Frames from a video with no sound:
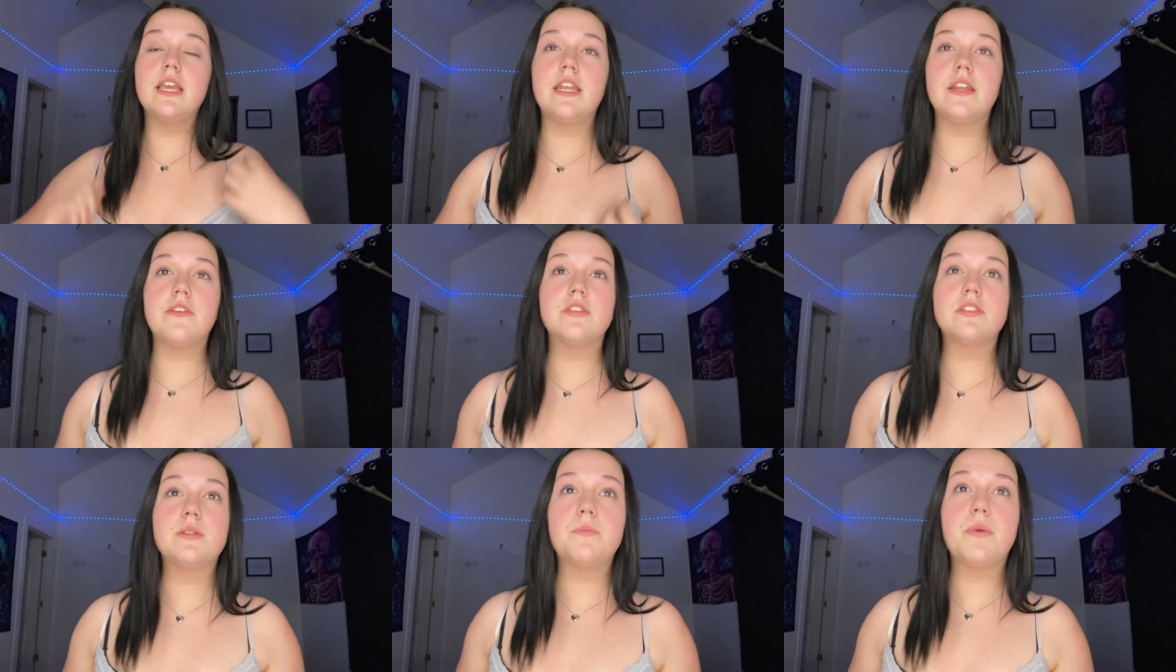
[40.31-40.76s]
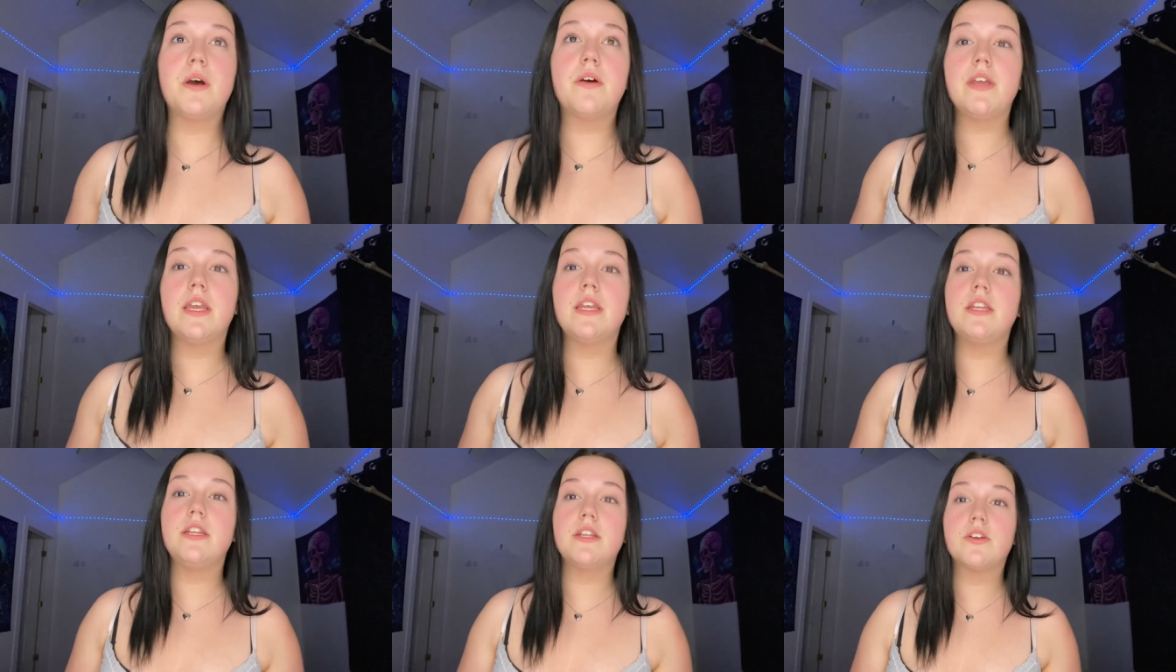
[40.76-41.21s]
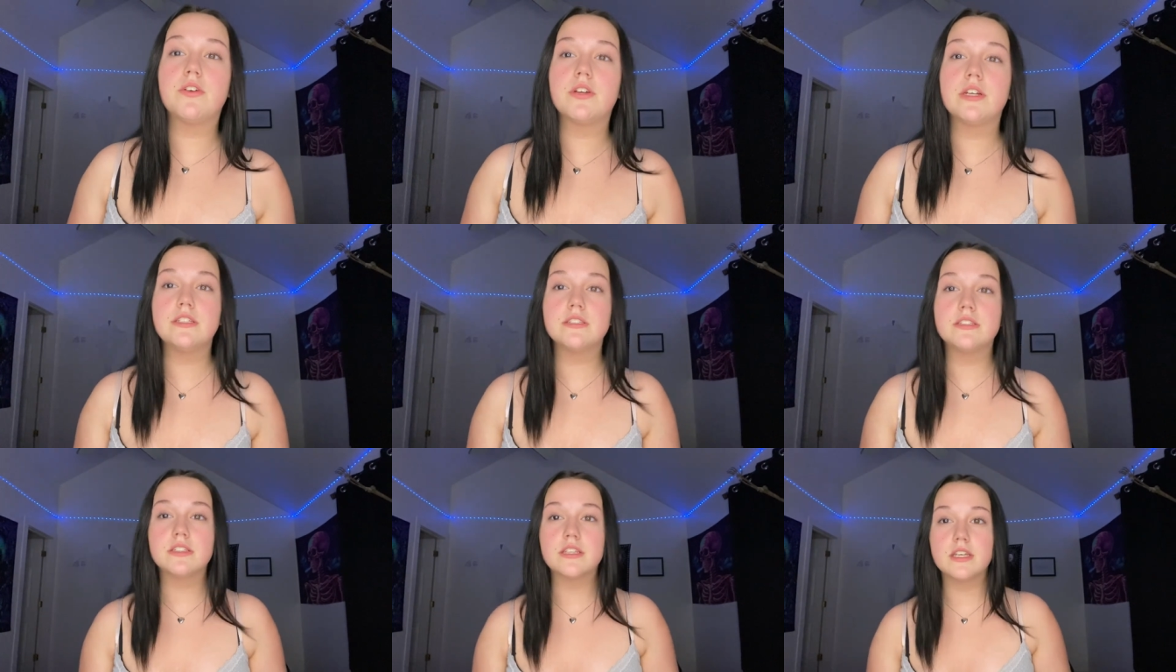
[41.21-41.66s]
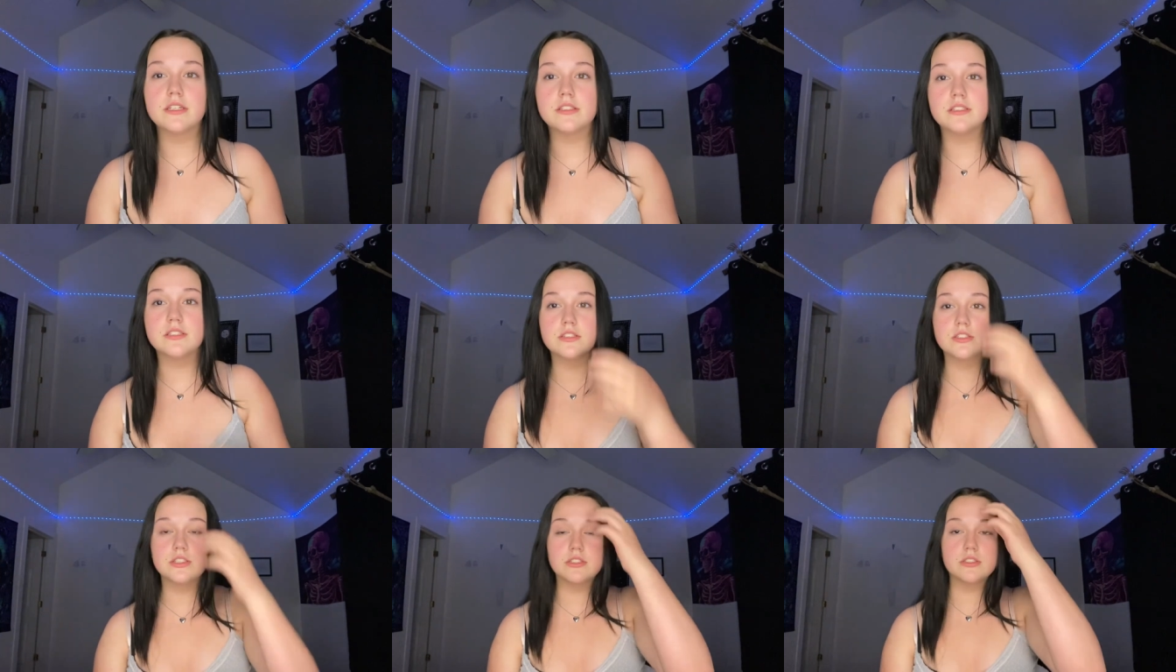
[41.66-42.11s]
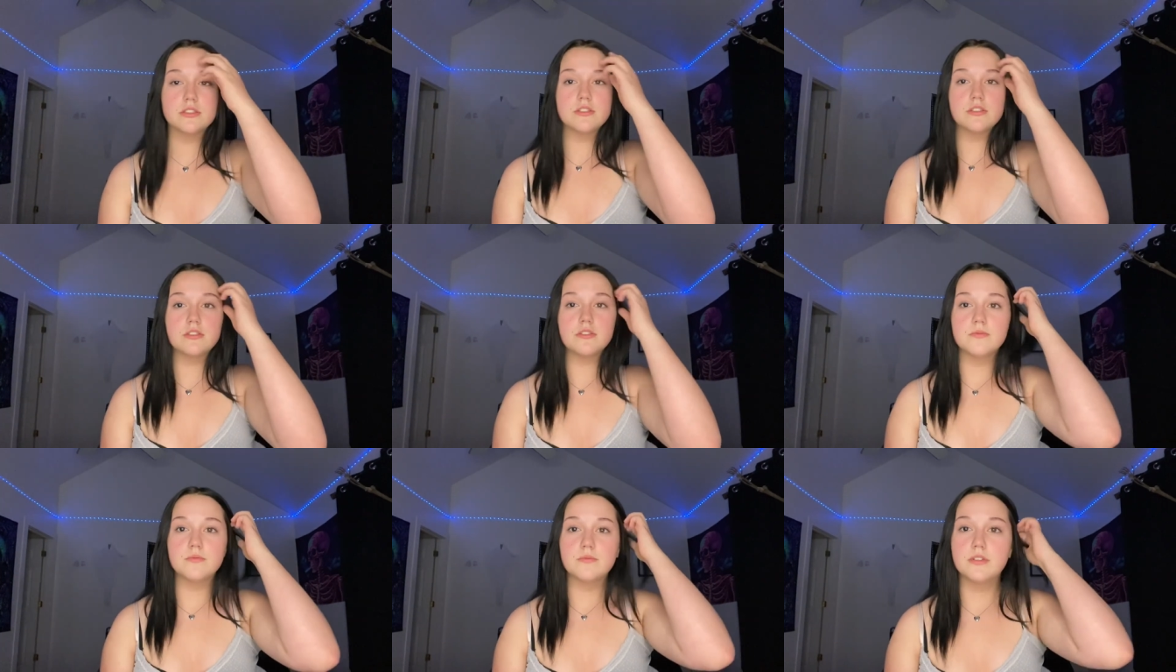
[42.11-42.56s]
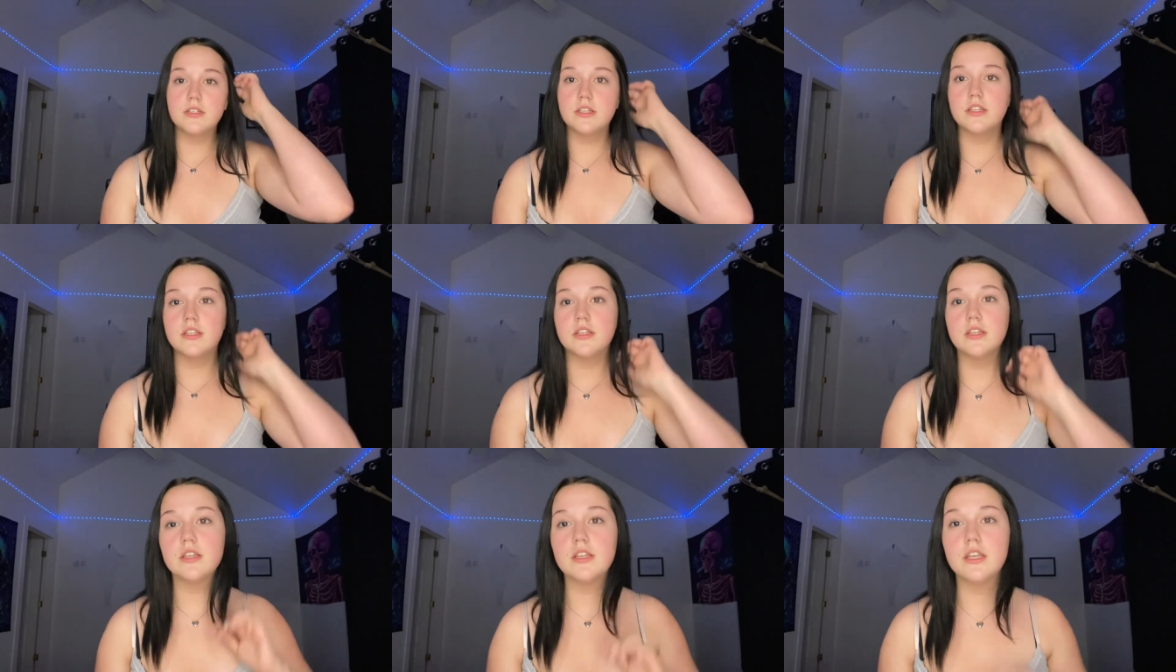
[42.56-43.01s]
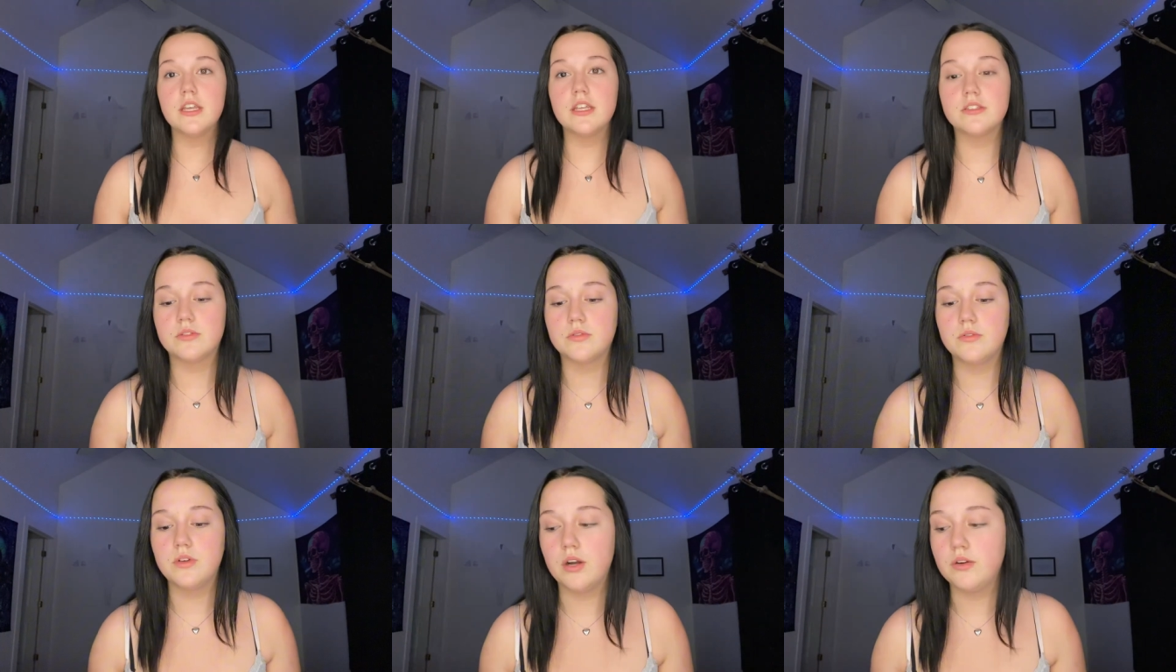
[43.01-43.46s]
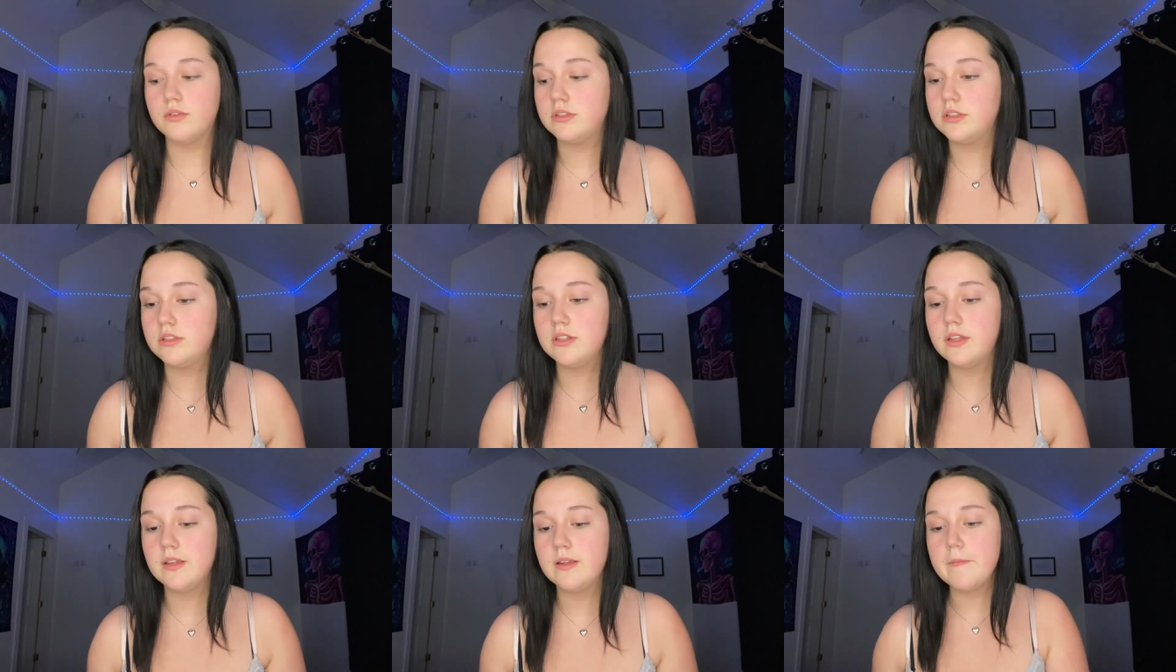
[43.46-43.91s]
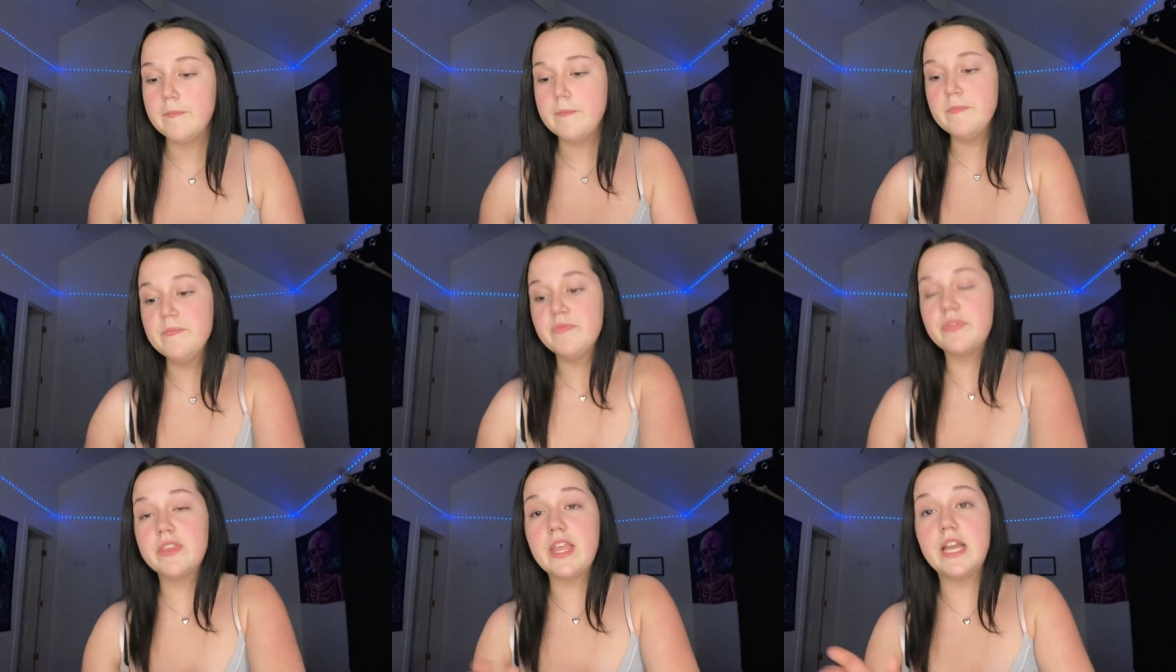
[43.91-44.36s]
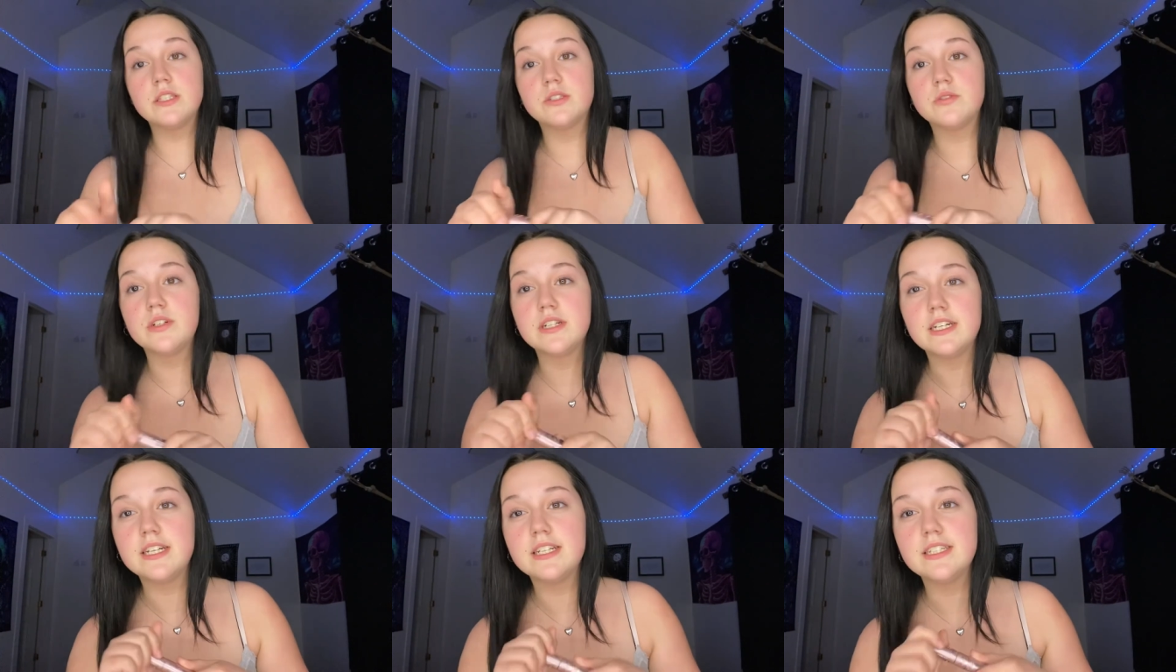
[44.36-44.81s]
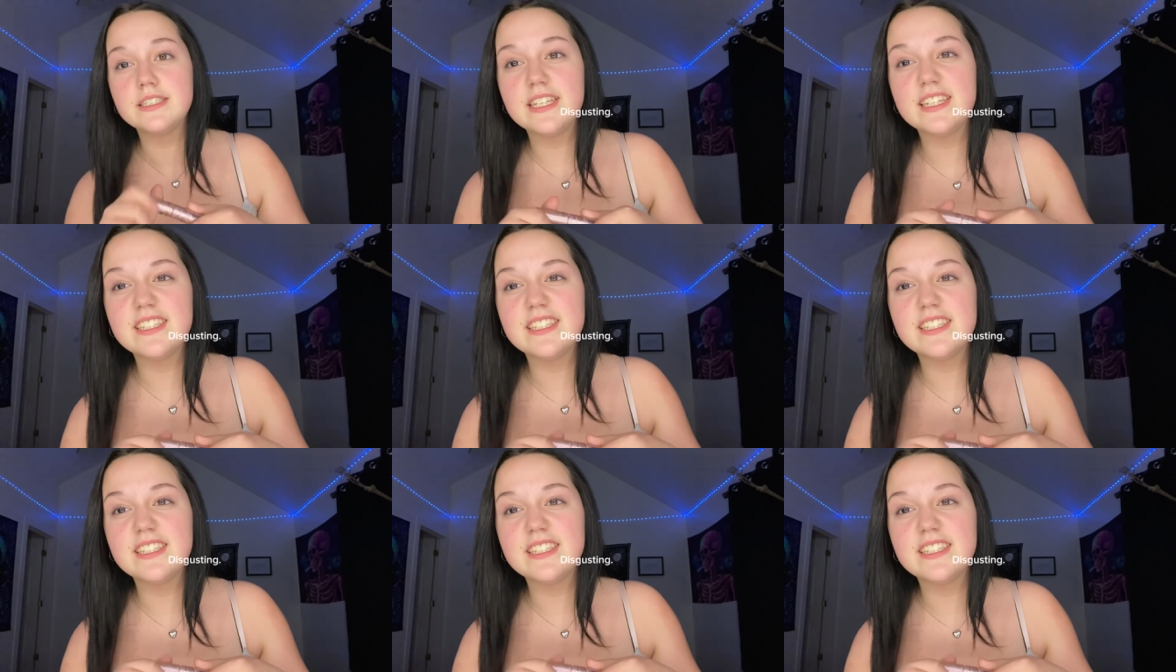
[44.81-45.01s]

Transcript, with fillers: And if it's above 80 degrees, it's just, it's gross. That's what it is.